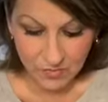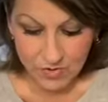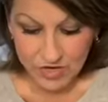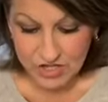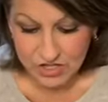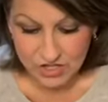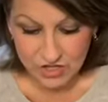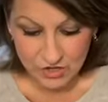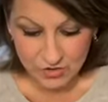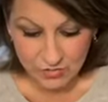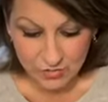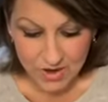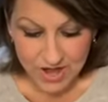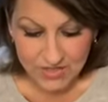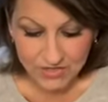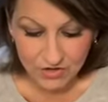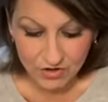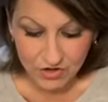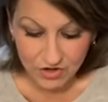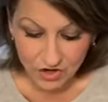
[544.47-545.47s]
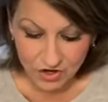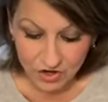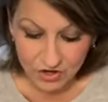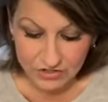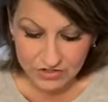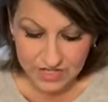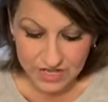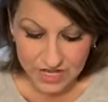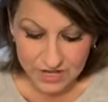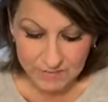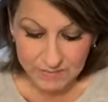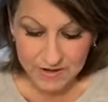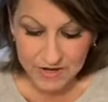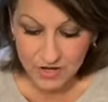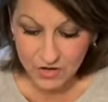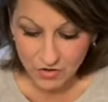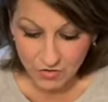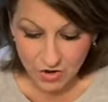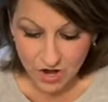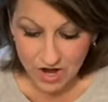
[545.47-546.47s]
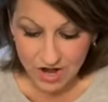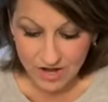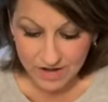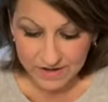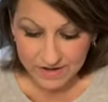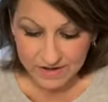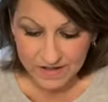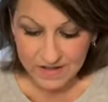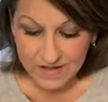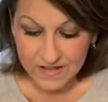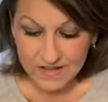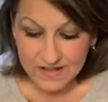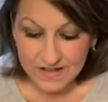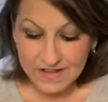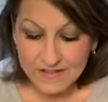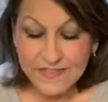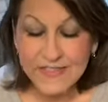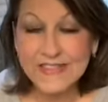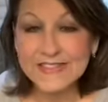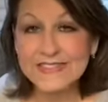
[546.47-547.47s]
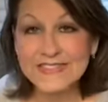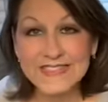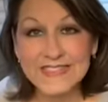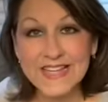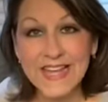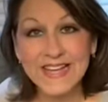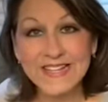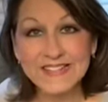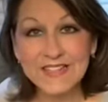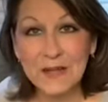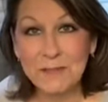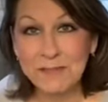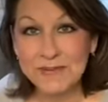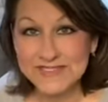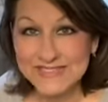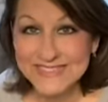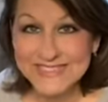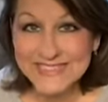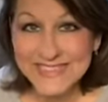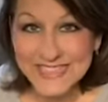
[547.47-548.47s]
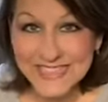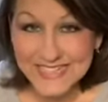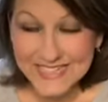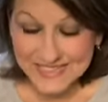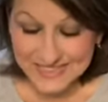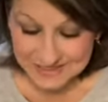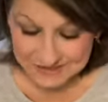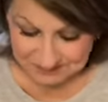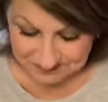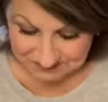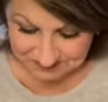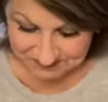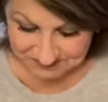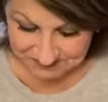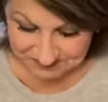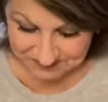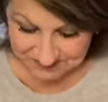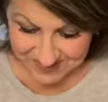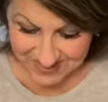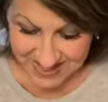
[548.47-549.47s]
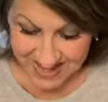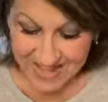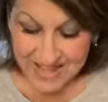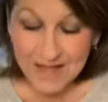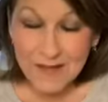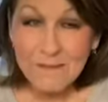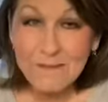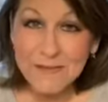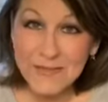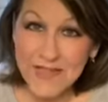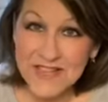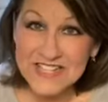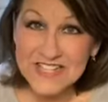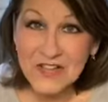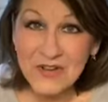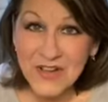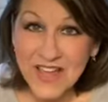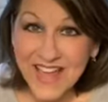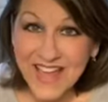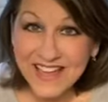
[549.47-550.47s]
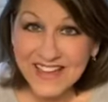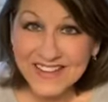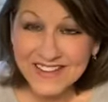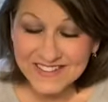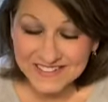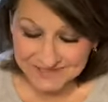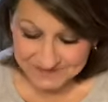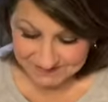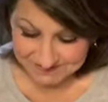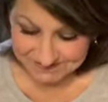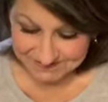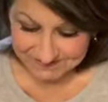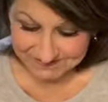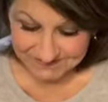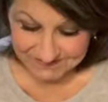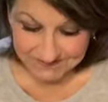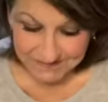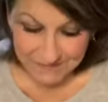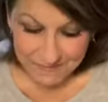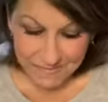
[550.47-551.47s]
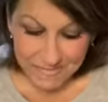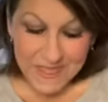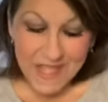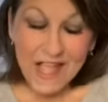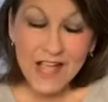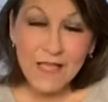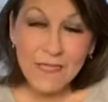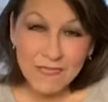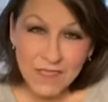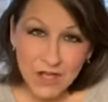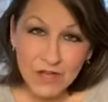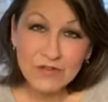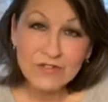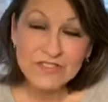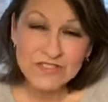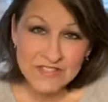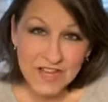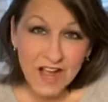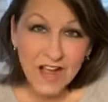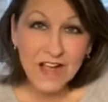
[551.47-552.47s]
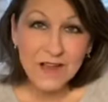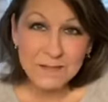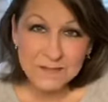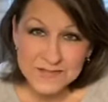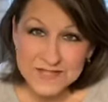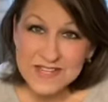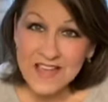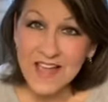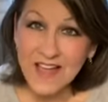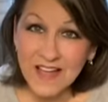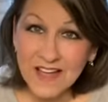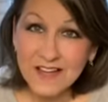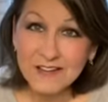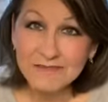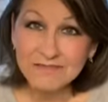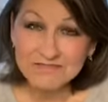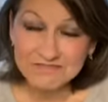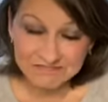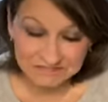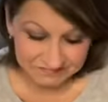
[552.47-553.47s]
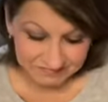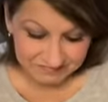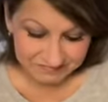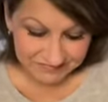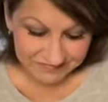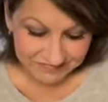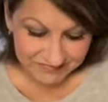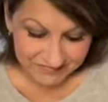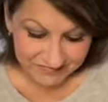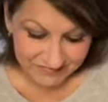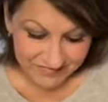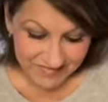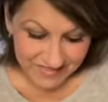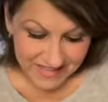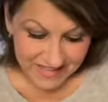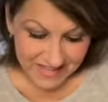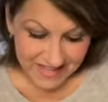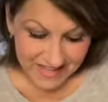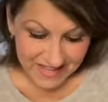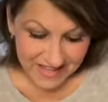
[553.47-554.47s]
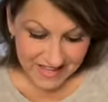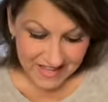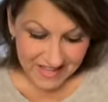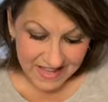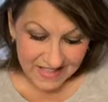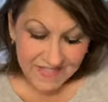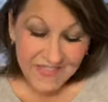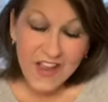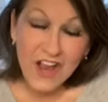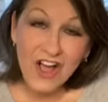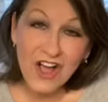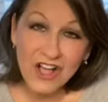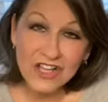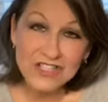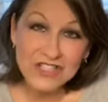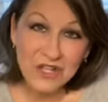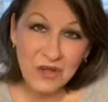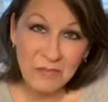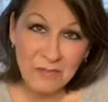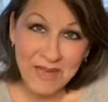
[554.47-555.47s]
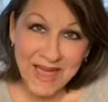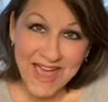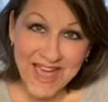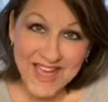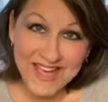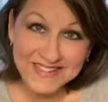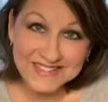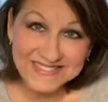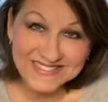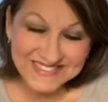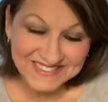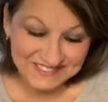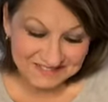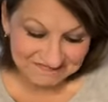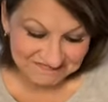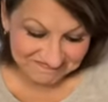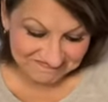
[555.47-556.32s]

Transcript: when you'd rather curl up and cry than stand up and sing. But that's okay. Those times come, they also pass.